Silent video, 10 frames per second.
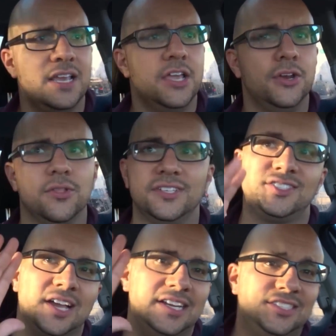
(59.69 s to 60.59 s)
You know, the
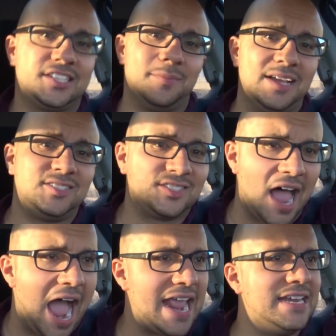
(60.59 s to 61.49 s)
sun is to my
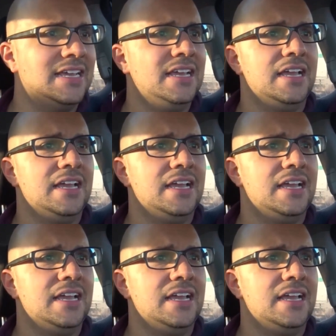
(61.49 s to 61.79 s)
side.